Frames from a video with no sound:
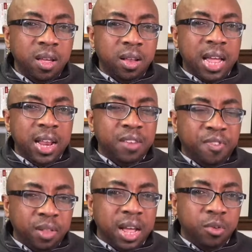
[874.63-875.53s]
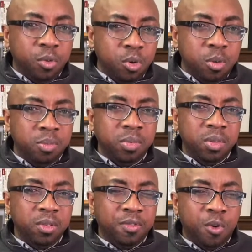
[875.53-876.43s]
that room
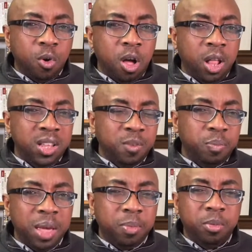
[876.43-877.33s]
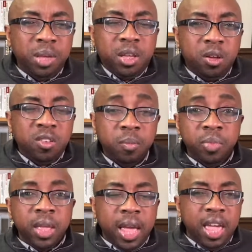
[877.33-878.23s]
for all these paper, because
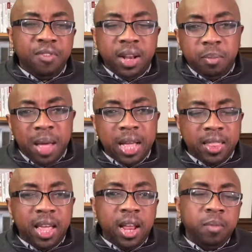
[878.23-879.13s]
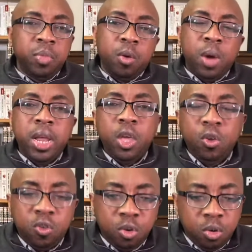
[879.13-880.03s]
even back then, what they
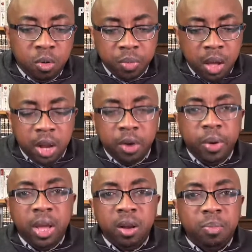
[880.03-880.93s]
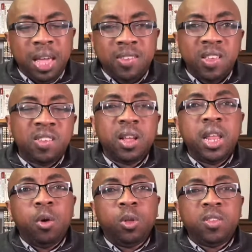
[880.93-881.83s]
used to do on a regular basis,
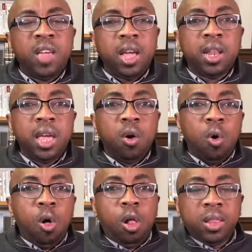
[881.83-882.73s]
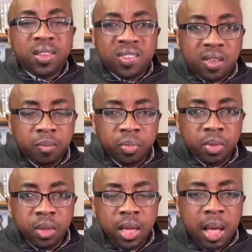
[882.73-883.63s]
they will take the oldest
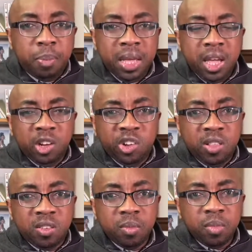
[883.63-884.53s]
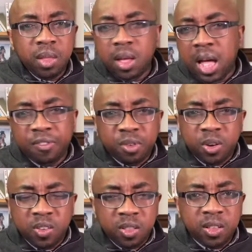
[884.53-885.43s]
applications. After
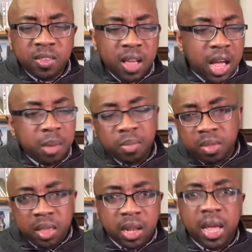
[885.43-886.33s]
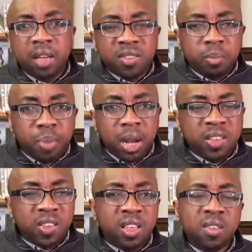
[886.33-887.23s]
a certain time, they have some
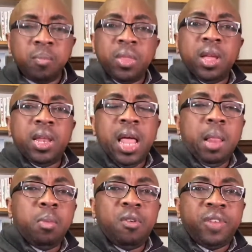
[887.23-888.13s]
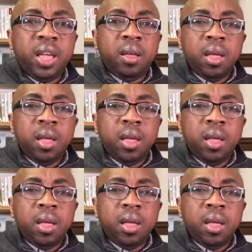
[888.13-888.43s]
policies. They'll move